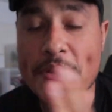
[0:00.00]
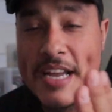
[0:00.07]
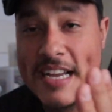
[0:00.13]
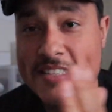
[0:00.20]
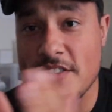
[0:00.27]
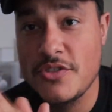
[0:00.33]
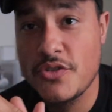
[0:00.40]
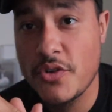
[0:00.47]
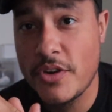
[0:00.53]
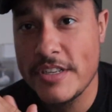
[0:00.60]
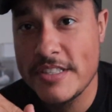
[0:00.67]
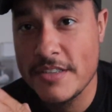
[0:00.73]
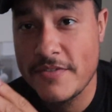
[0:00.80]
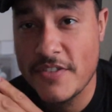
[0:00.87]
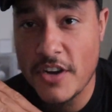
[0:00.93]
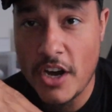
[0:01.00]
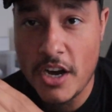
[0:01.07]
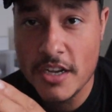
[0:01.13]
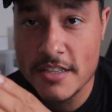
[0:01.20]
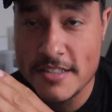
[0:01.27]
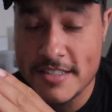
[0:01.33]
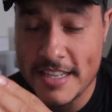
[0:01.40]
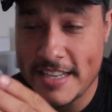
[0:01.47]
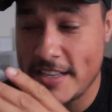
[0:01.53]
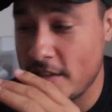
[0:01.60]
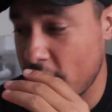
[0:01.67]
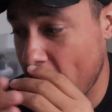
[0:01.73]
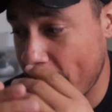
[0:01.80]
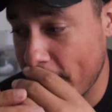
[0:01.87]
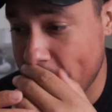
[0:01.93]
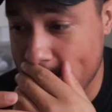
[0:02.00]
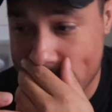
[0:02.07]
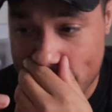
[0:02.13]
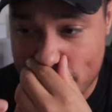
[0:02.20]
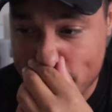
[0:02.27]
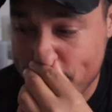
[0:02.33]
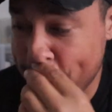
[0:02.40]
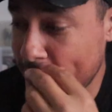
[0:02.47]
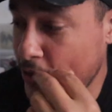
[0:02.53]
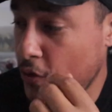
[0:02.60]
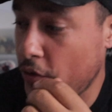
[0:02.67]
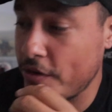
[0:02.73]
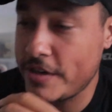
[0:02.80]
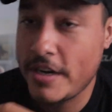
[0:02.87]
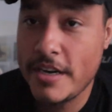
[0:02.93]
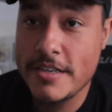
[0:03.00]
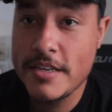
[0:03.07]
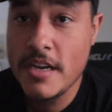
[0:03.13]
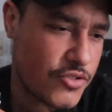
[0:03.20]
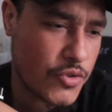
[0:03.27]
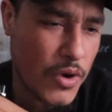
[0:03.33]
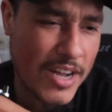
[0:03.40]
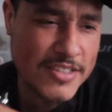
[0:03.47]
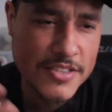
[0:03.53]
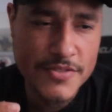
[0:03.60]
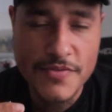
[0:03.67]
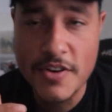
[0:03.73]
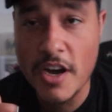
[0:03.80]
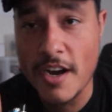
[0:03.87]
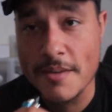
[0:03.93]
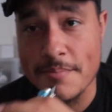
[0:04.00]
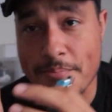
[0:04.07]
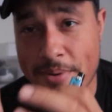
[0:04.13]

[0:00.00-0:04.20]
you guys enjoyed the vlog thing, everything that's been going on throughout this vlog.